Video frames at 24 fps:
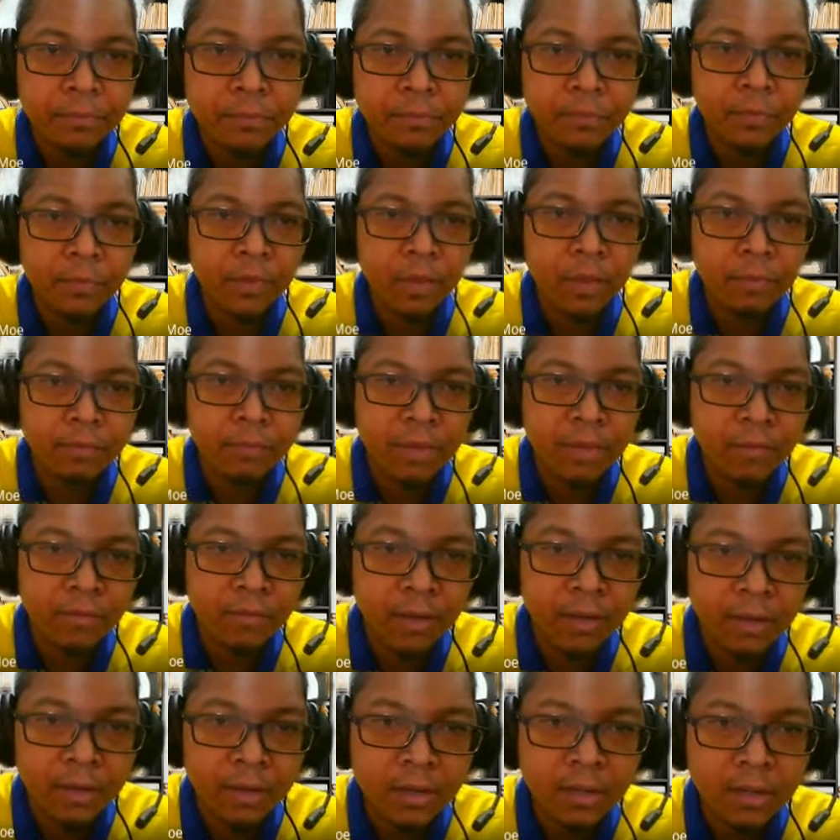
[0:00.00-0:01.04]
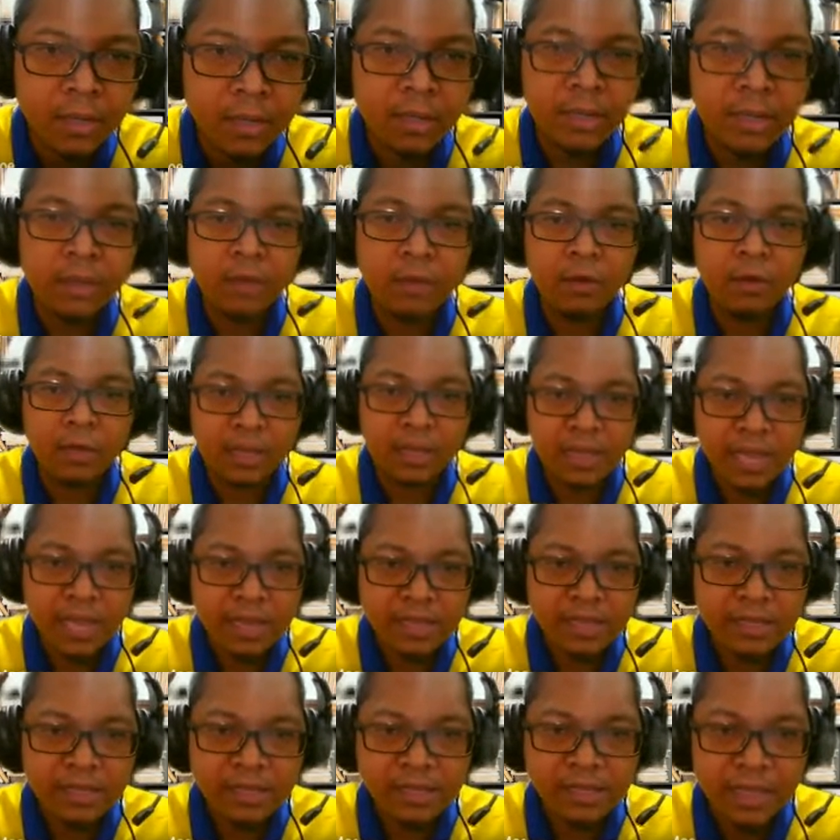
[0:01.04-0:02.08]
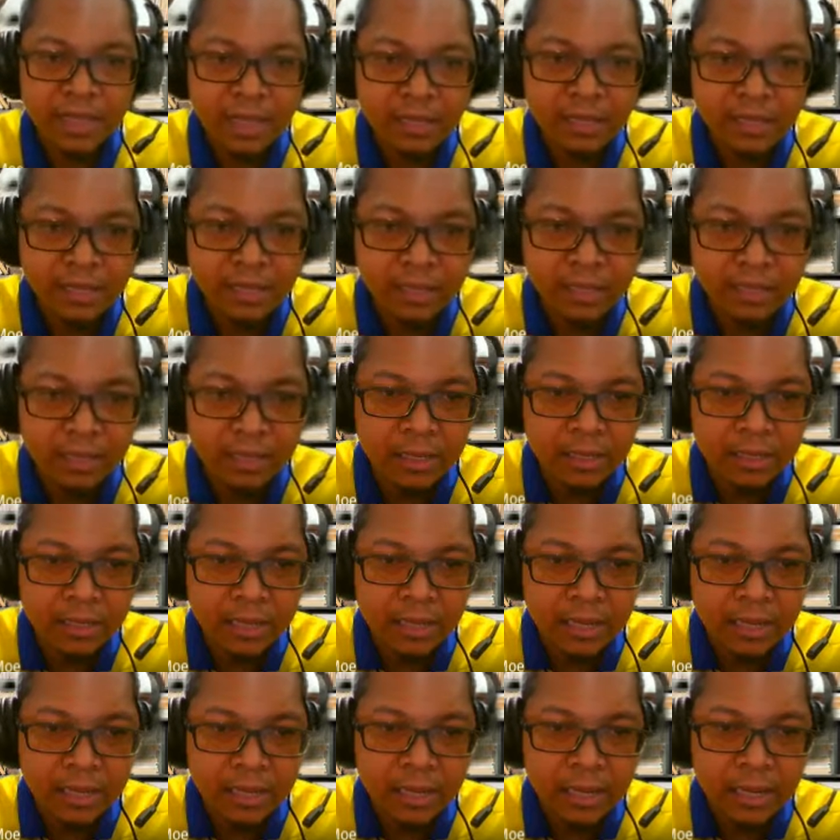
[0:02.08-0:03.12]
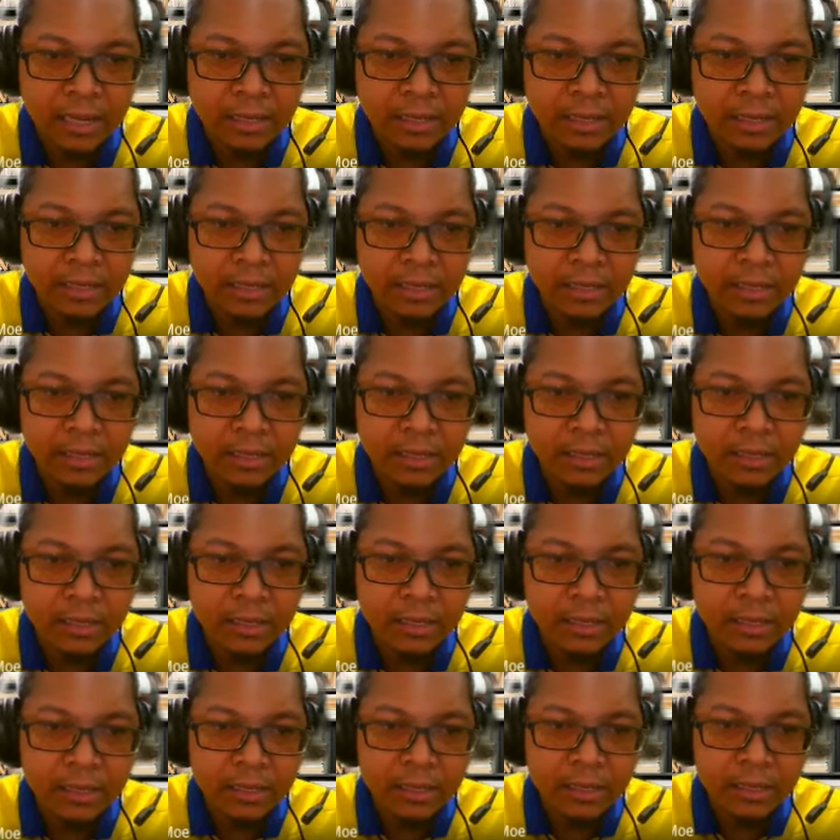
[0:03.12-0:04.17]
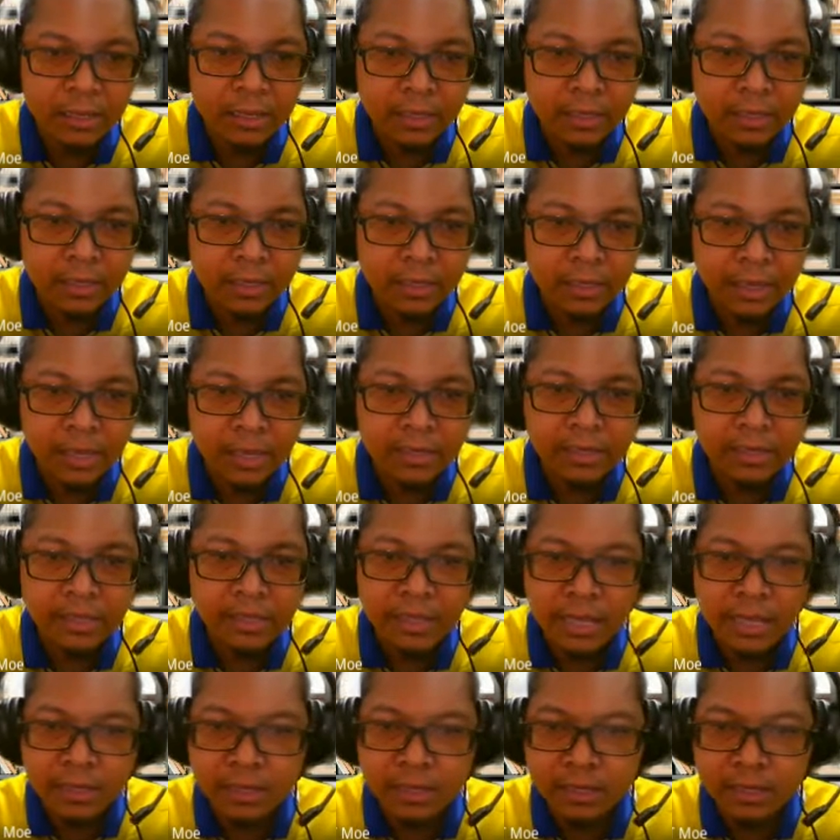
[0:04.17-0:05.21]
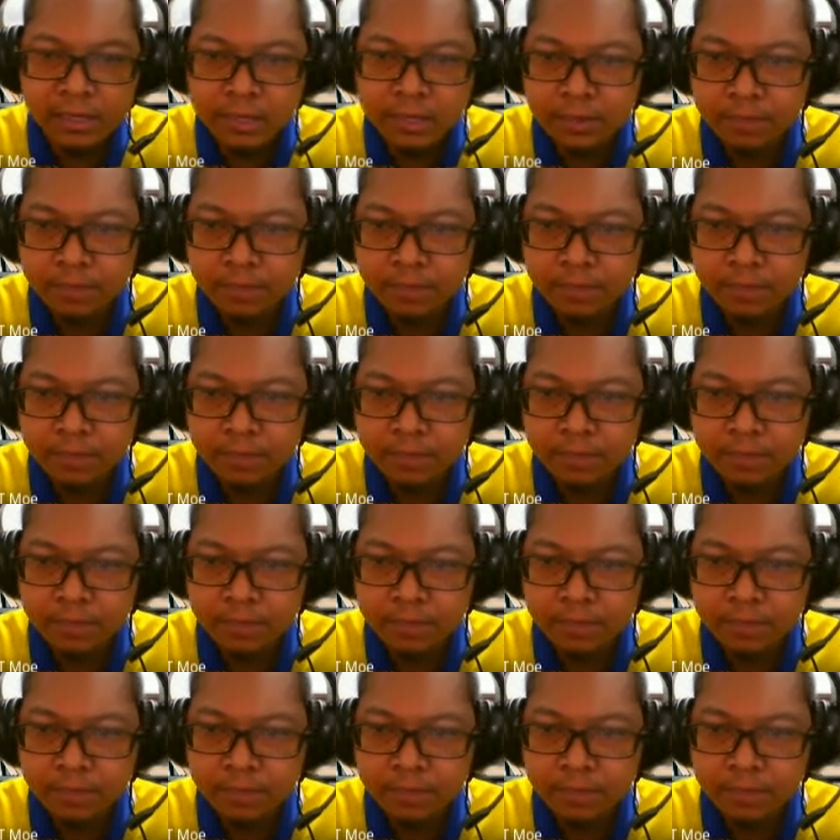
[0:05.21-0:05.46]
Okay, mirror. Lens is like this. Lens is like this.